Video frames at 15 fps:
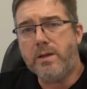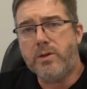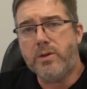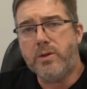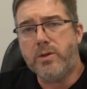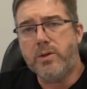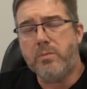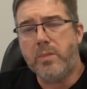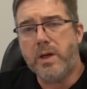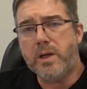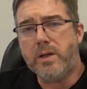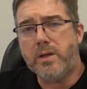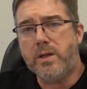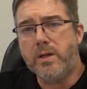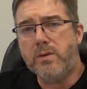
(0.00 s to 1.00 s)
could make
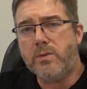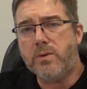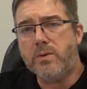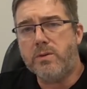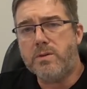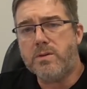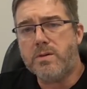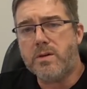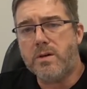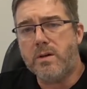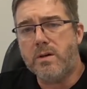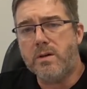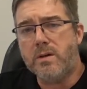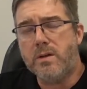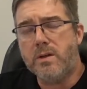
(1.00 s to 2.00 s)
a difference
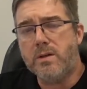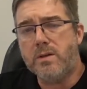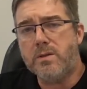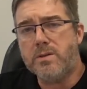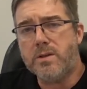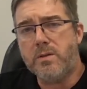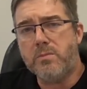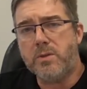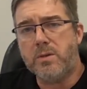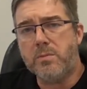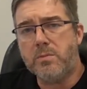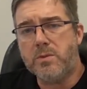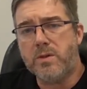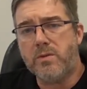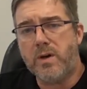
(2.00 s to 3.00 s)
in the
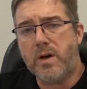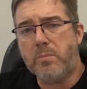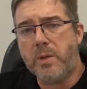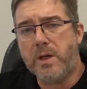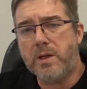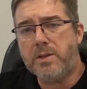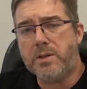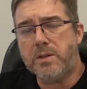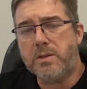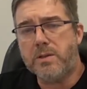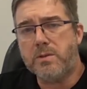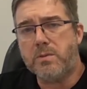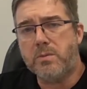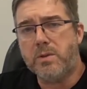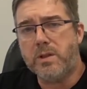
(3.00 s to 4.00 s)
symptoms of our
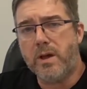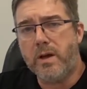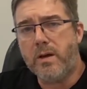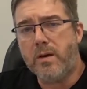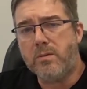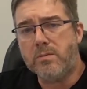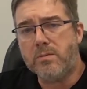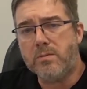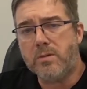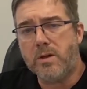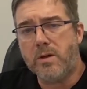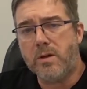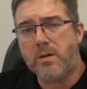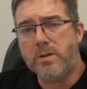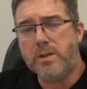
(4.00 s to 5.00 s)
patients without
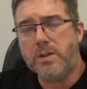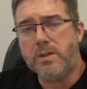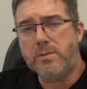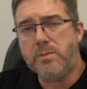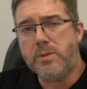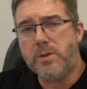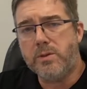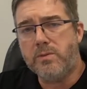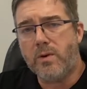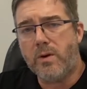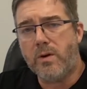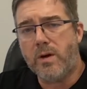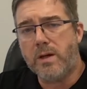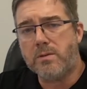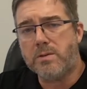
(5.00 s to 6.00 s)
coloring too
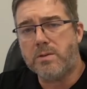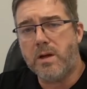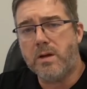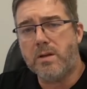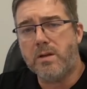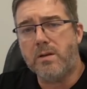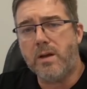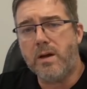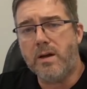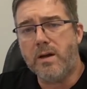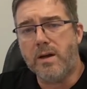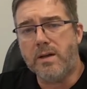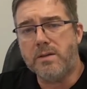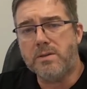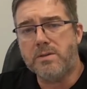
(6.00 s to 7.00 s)
far outside the
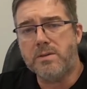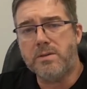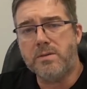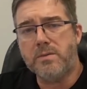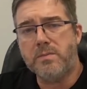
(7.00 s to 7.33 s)
lines.